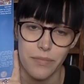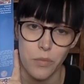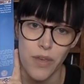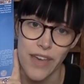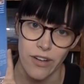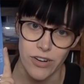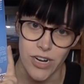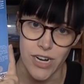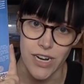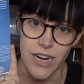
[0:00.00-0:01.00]
without
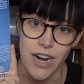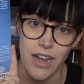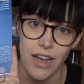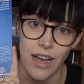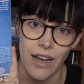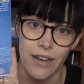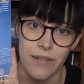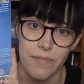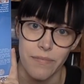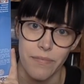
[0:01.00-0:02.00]
her,
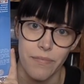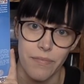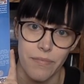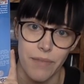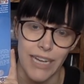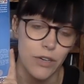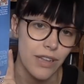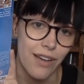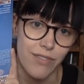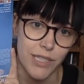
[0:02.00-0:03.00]
I don't
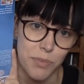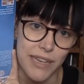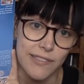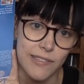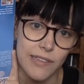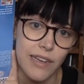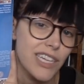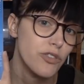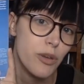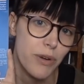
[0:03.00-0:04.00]
love this piece.
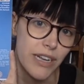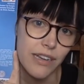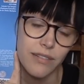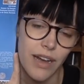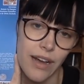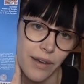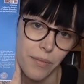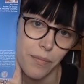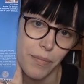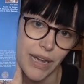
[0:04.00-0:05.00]
It's really pretty,
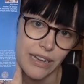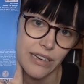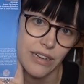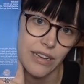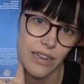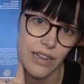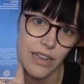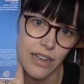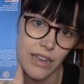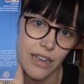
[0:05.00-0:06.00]
but
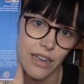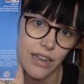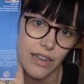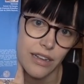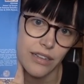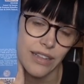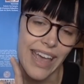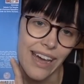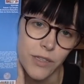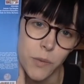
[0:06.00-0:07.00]
the
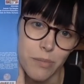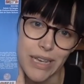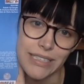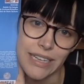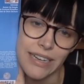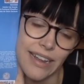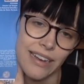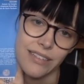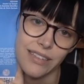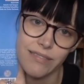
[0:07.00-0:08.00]
cat is what makes it.
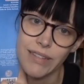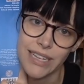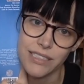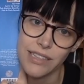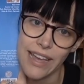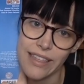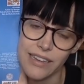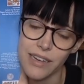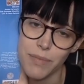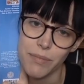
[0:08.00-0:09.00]
And that's, I think,
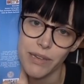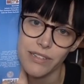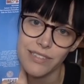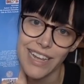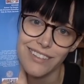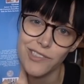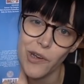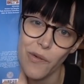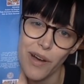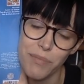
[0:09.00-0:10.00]
going to make me a little sad.
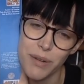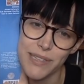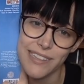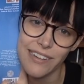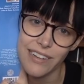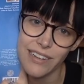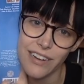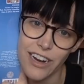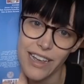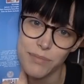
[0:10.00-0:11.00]
So I'm going to be selling,
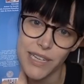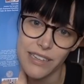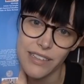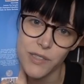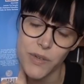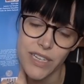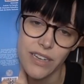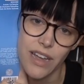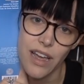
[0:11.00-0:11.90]
or I am selling this one.